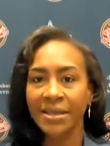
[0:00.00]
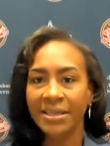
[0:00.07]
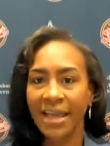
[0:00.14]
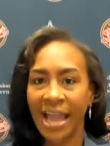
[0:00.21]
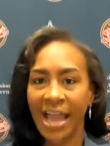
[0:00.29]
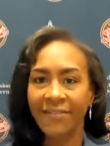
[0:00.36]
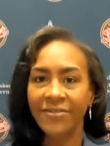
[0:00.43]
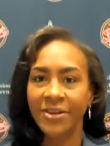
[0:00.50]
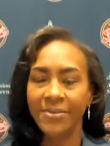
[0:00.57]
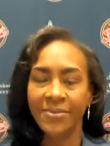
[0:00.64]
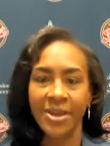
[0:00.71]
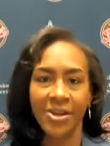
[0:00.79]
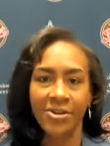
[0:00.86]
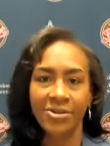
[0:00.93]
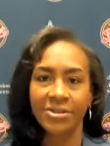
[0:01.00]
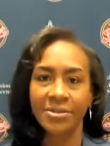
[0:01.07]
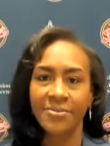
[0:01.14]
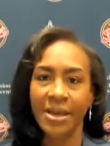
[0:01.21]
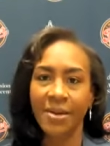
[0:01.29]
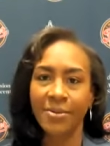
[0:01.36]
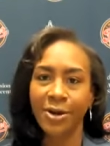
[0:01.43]
to have them there to
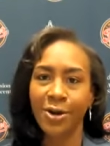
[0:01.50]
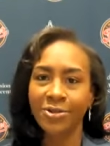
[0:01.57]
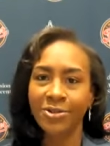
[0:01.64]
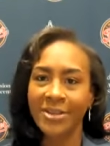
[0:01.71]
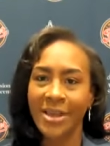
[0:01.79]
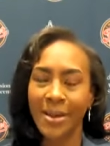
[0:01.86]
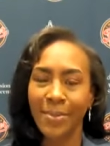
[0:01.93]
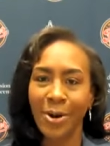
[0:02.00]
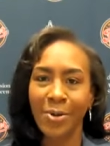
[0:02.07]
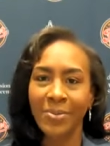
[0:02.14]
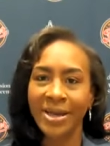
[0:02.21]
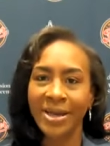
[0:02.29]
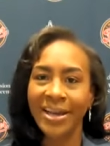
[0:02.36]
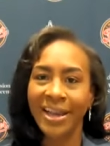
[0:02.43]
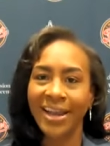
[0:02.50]
be able to go through that moment.